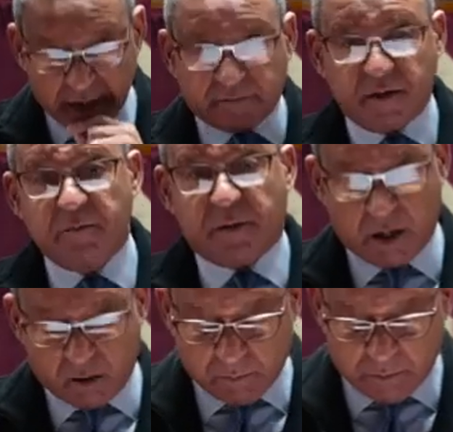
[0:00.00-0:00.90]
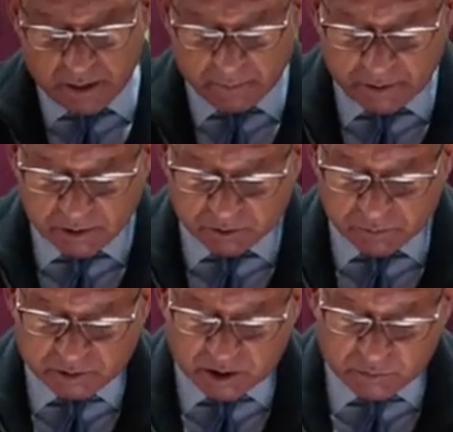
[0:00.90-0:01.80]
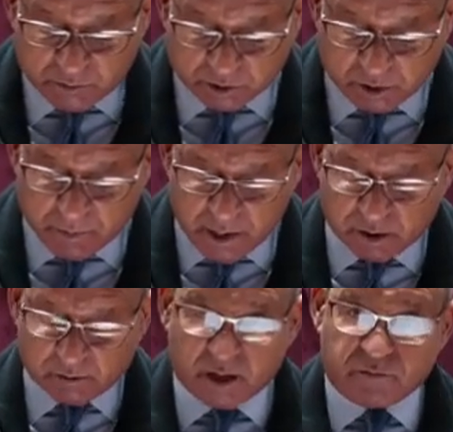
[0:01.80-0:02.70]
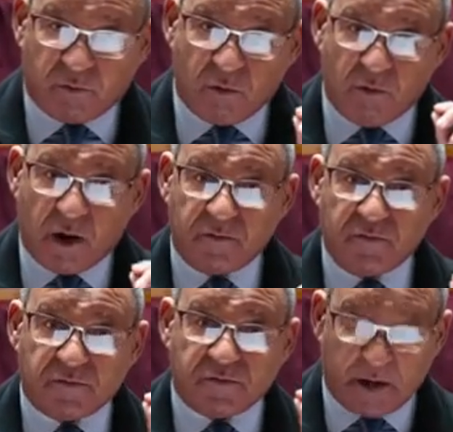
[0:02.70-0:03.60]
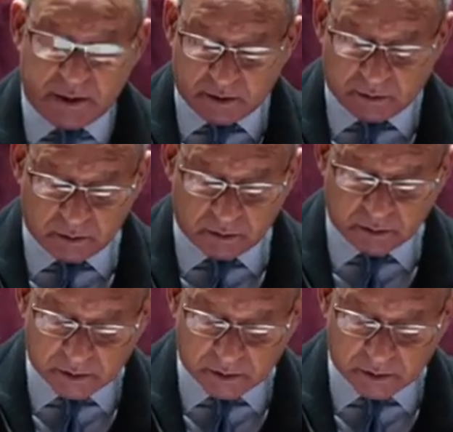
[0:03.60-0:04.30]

I think Barack Obama is obsessed with Jeremiah Wright for one final